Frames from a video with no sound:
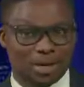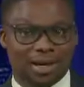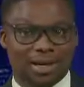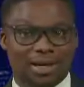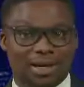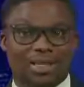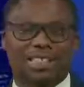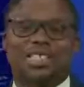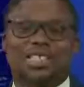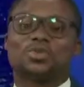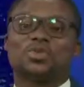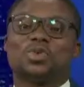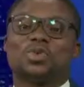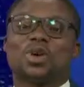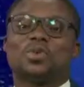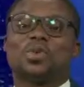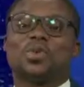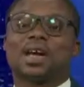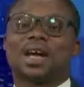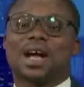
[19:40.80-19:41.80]
This is where
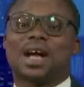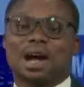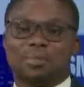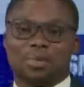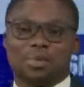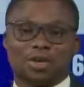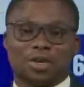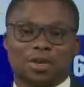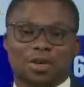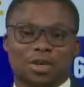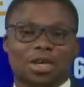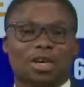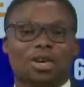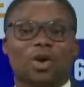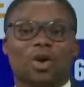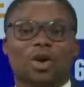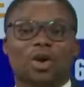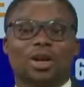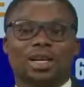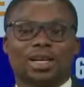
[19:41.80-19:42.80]
we cap it all and
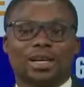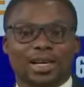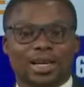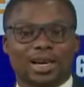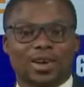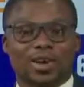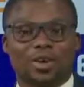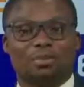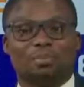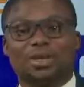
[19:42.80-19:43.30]
call it a day on